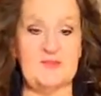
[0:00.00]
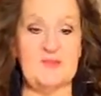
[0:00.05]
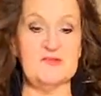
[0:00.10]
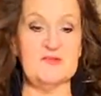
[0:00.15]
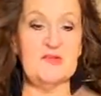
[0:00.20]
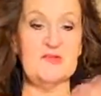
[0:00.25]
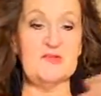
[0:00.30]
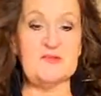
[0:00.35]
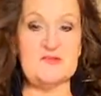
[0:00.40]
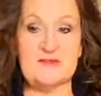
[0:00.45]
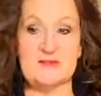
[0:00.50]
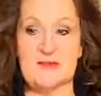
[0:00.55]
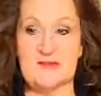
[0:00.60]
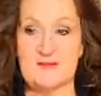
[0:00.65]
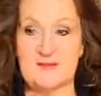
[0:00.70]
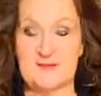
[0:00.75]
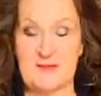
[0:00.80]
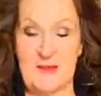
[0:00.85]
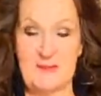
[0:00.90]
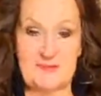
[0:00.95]
These are the
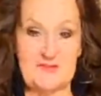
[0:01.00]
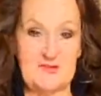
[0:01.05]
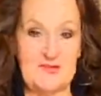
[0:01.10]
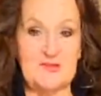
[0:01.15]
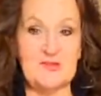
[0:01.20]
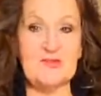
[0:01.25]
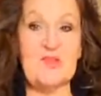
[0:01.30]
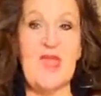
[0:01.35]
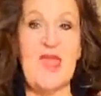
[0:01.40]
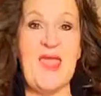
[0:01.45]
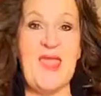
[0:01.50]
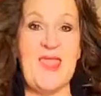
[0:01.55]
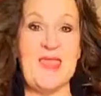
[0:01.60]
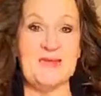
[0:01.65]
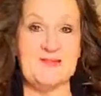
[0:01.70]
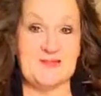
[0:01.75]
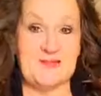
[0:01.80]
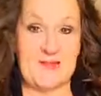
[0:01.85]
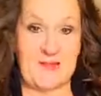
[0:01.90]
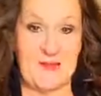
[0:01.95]
six types. These are the
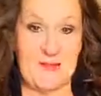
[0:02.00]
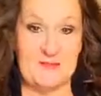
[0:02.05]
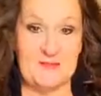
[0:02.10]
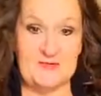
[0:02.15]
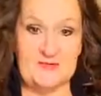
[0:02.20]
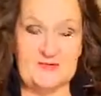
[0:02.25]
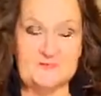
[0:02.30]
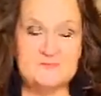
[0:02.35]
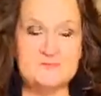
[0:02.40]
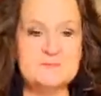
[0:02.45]
eight types.